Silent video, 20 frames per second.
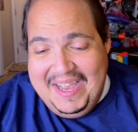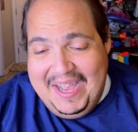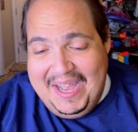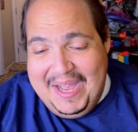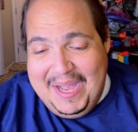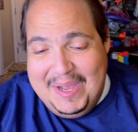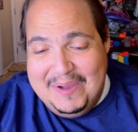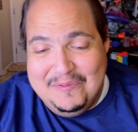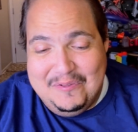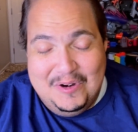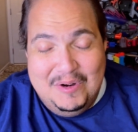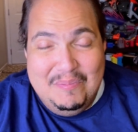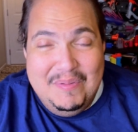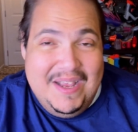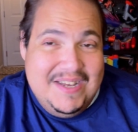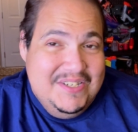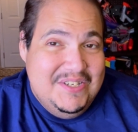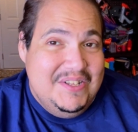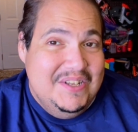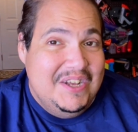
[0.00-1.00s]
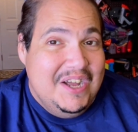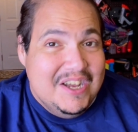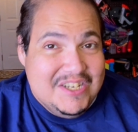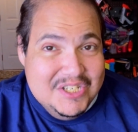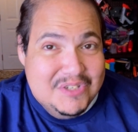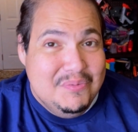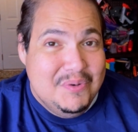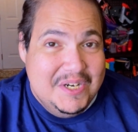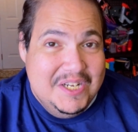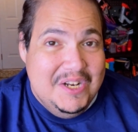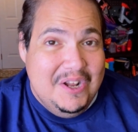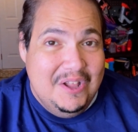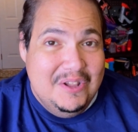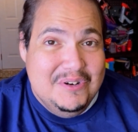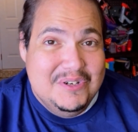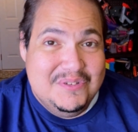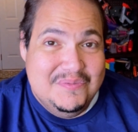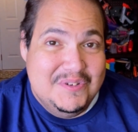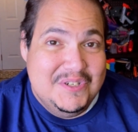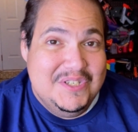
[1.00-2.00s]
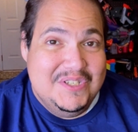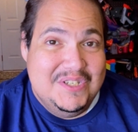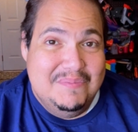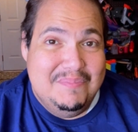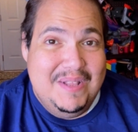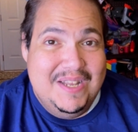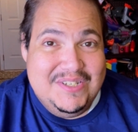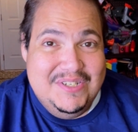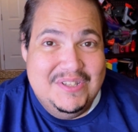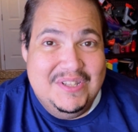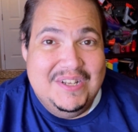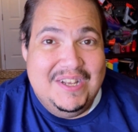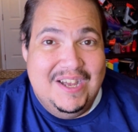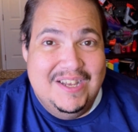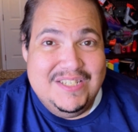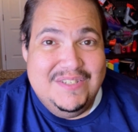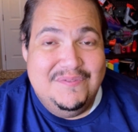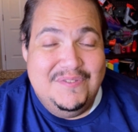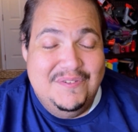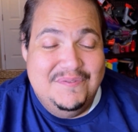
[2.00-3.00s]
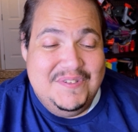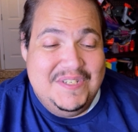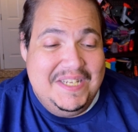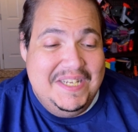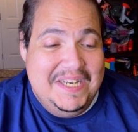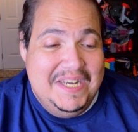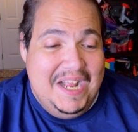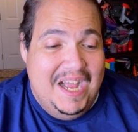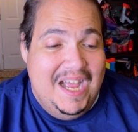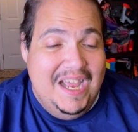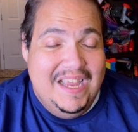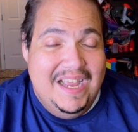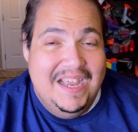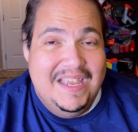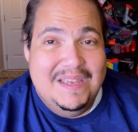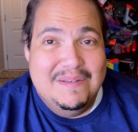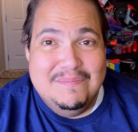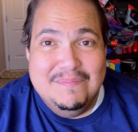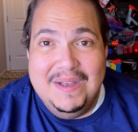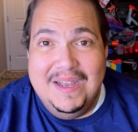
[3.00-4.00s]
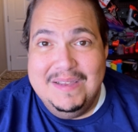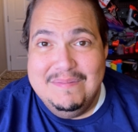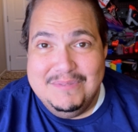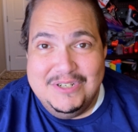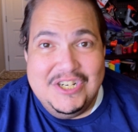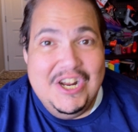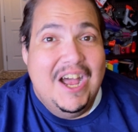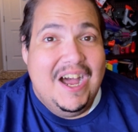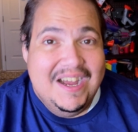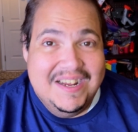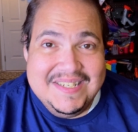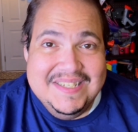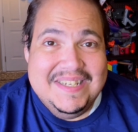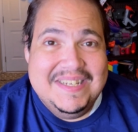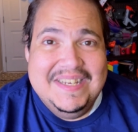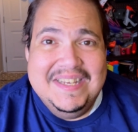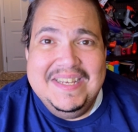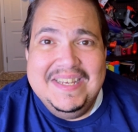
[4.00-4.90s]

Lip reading: For a blaster that cost $20 versus a blaster that cost $15, I'm shocked.